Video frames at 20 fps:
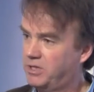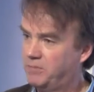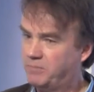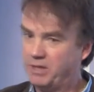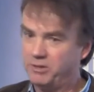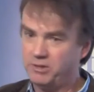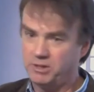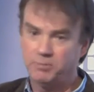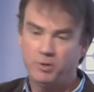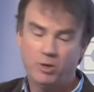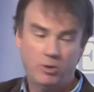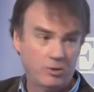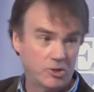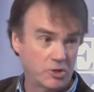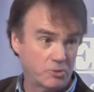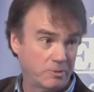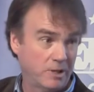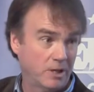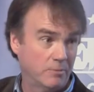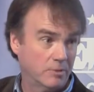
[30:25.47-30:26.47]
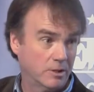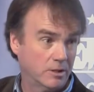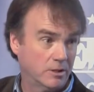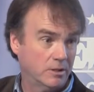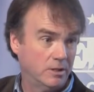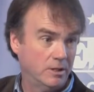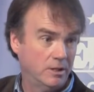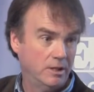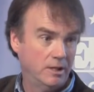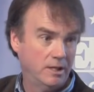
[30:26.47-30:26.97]
about the Polish
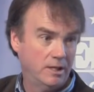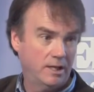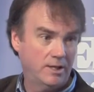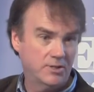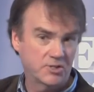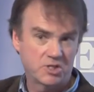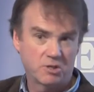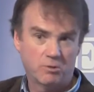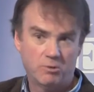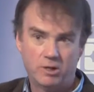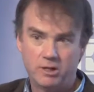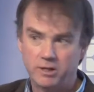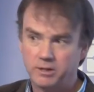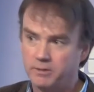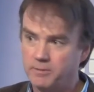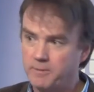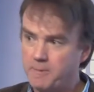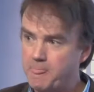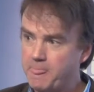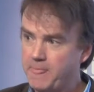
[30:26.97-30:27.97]
plumber, and so on.